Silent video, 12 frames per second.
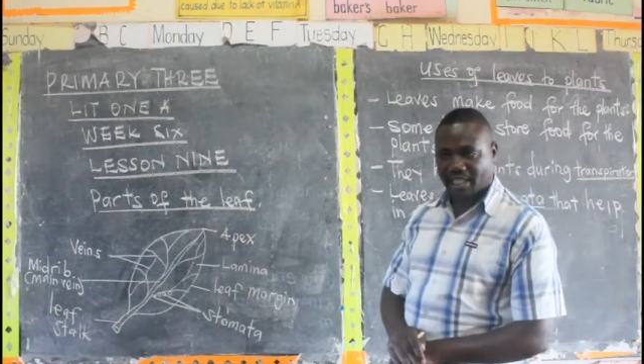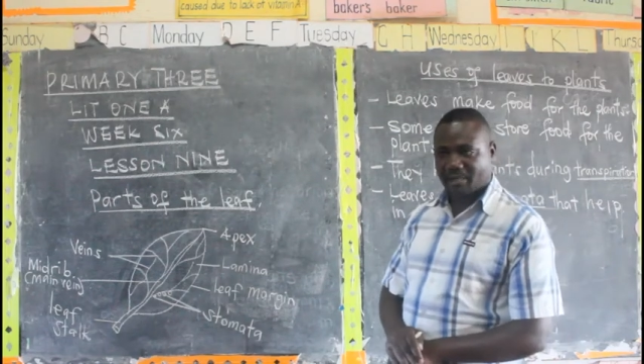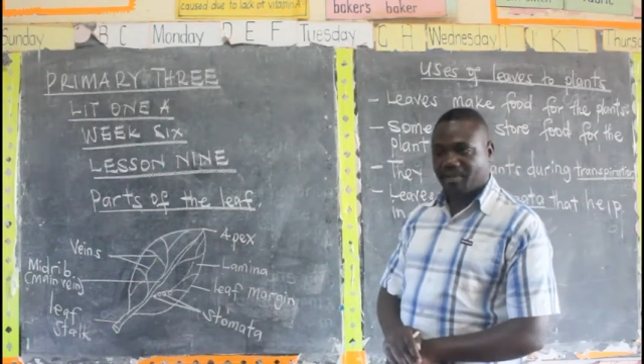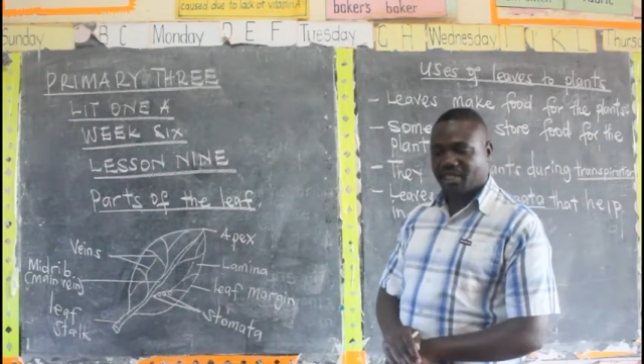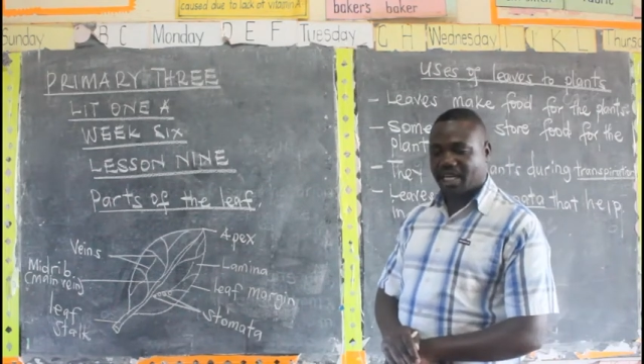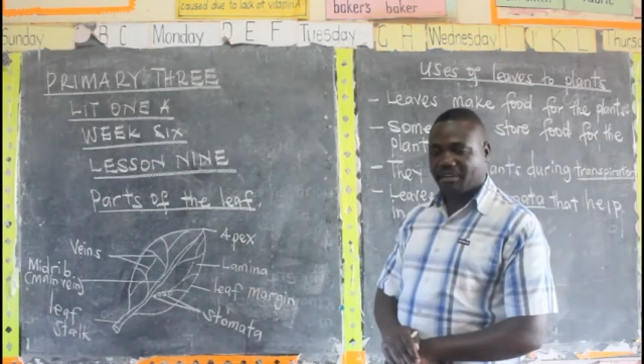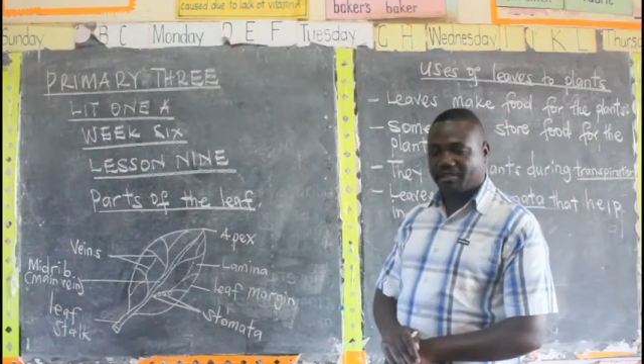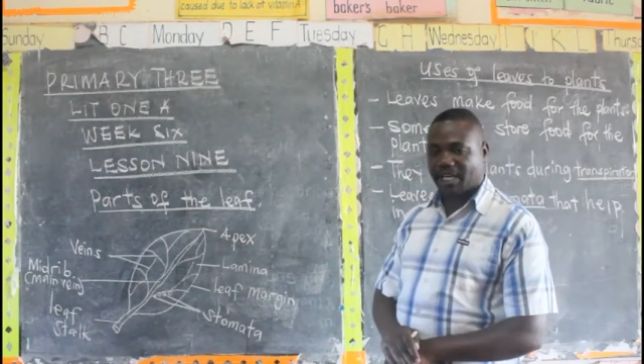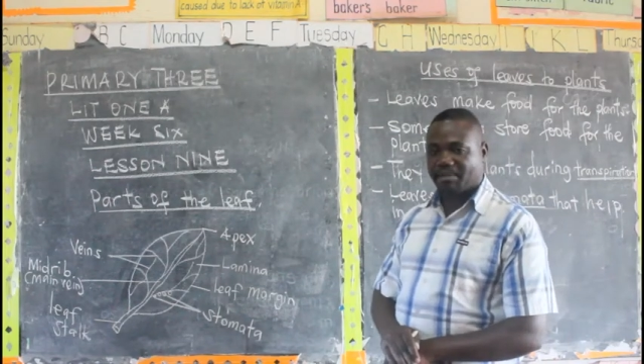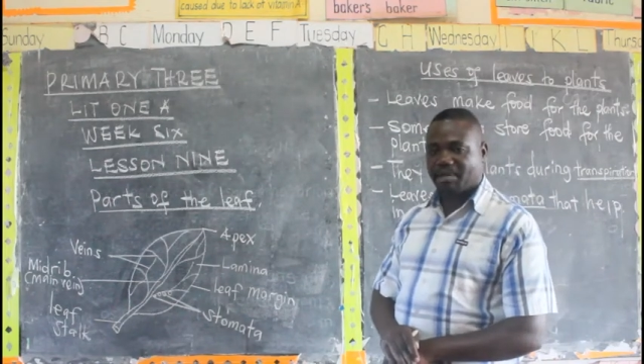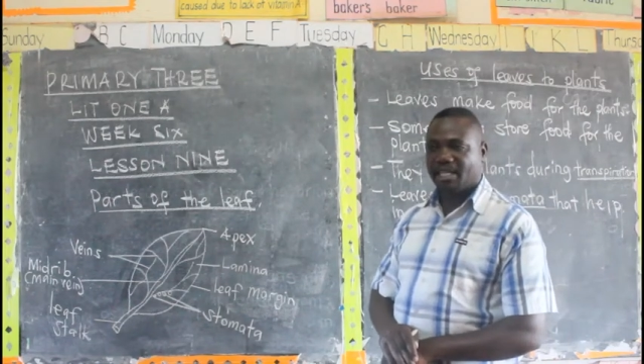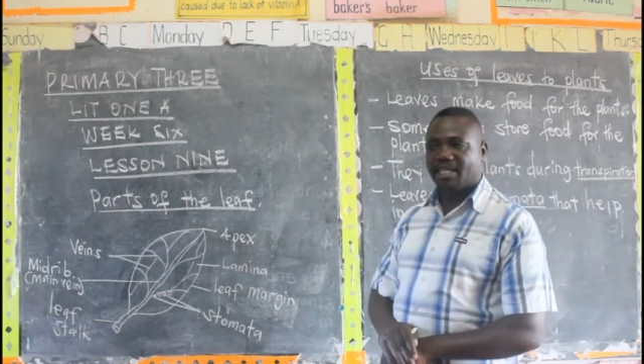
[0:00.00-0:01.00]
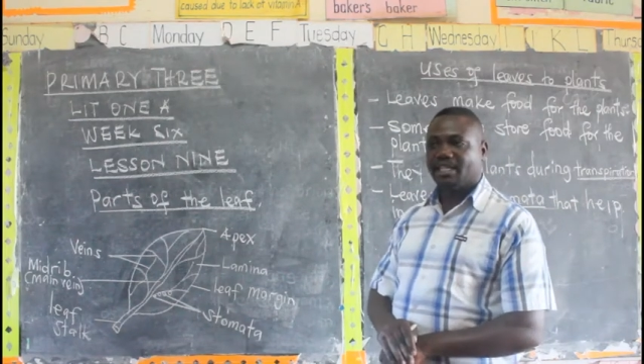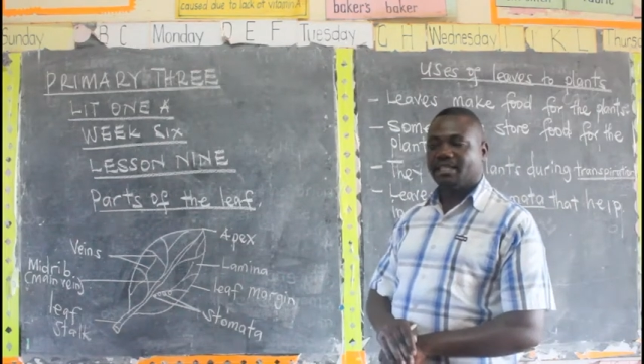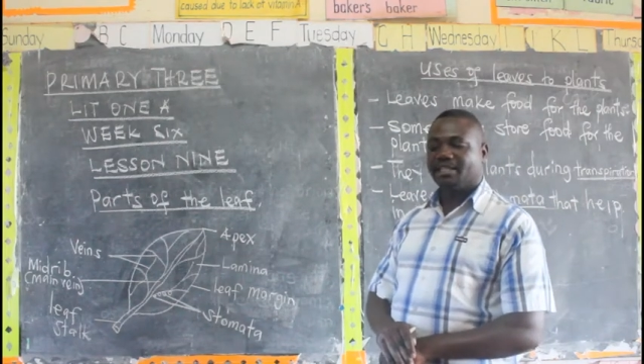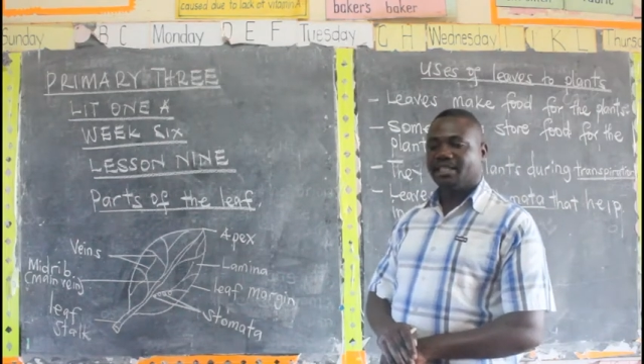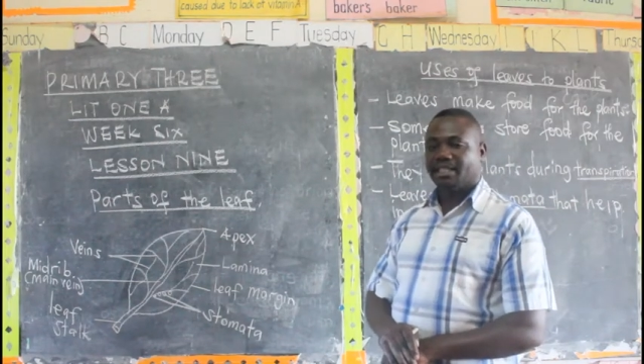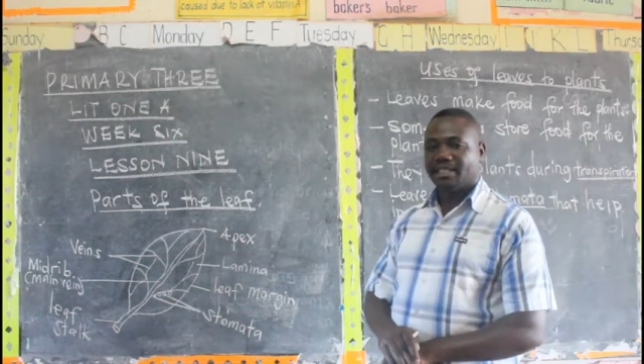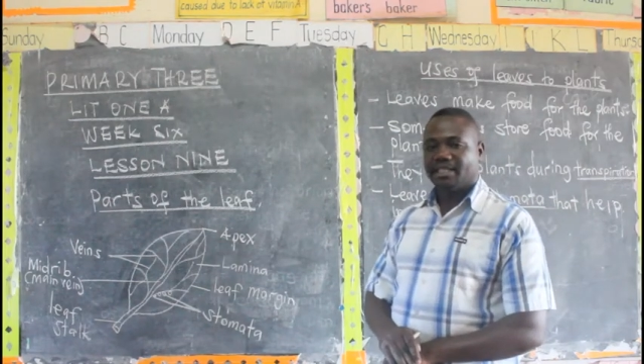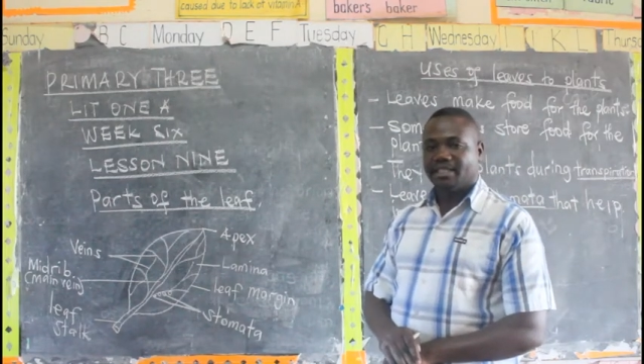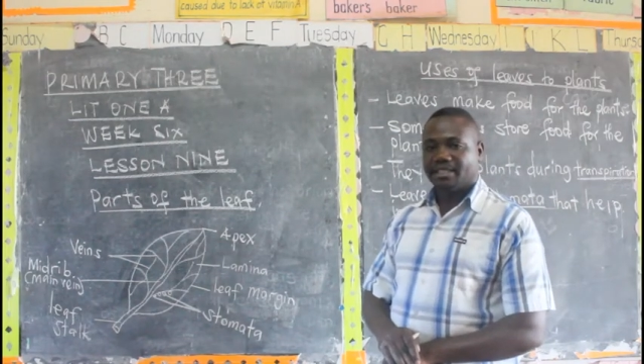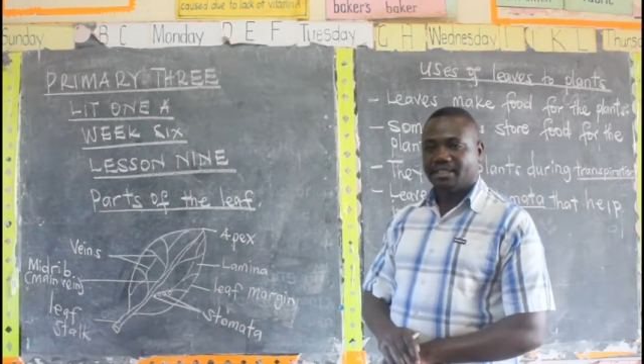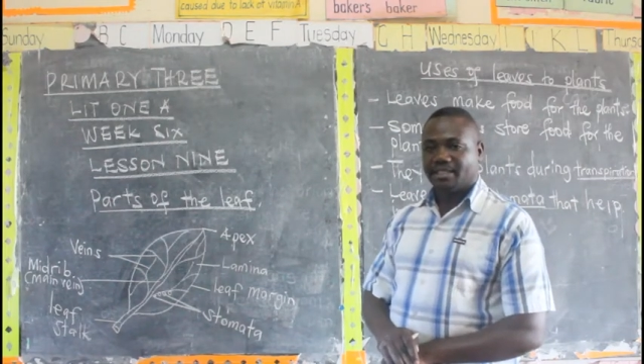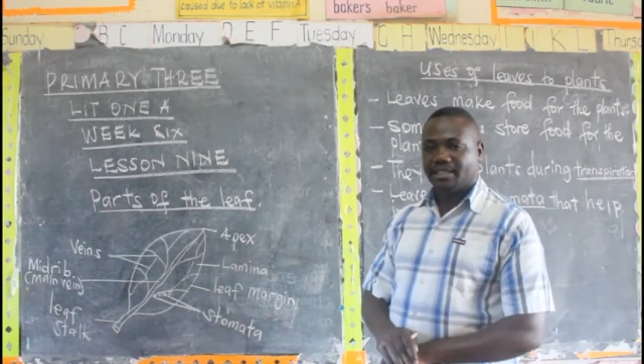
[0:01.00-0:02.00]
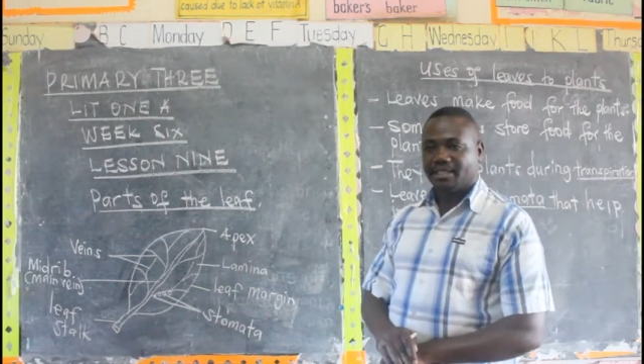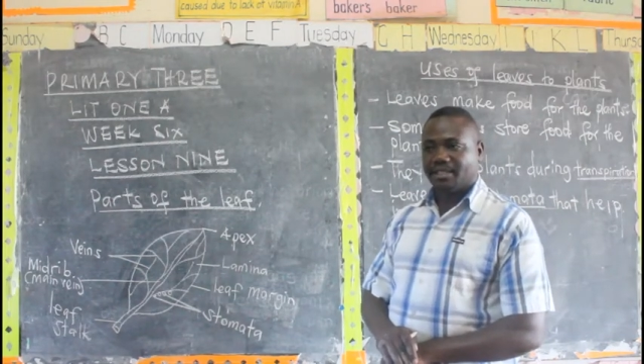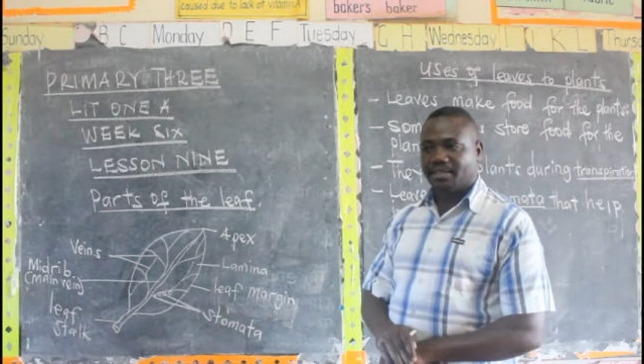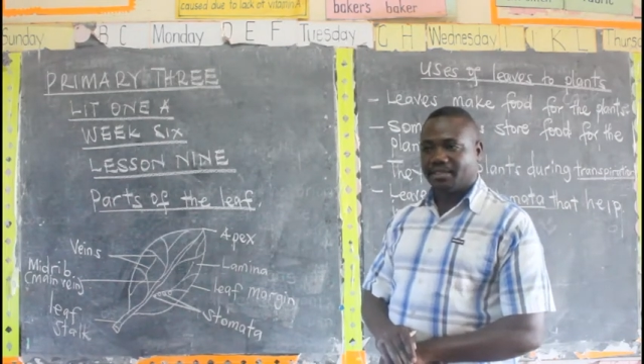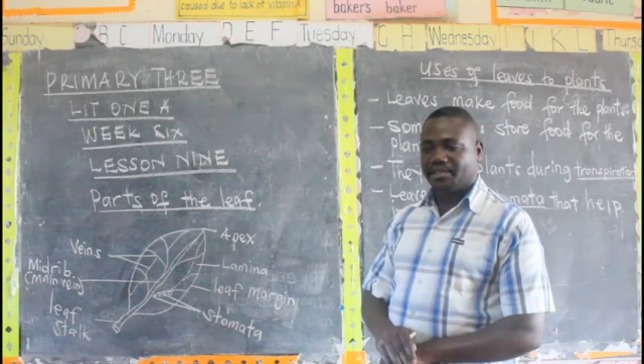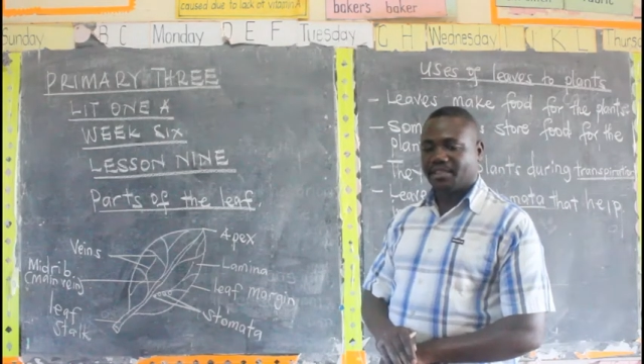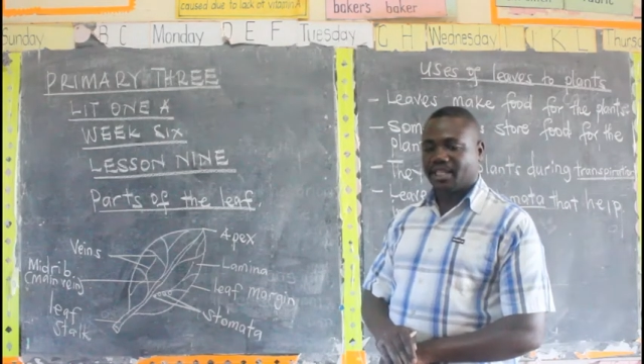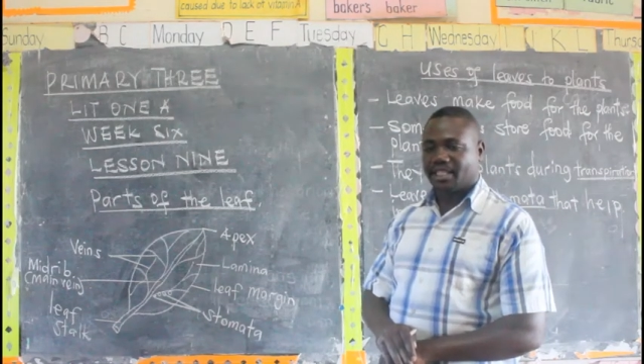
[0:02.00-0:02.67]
Repeat after me. Good.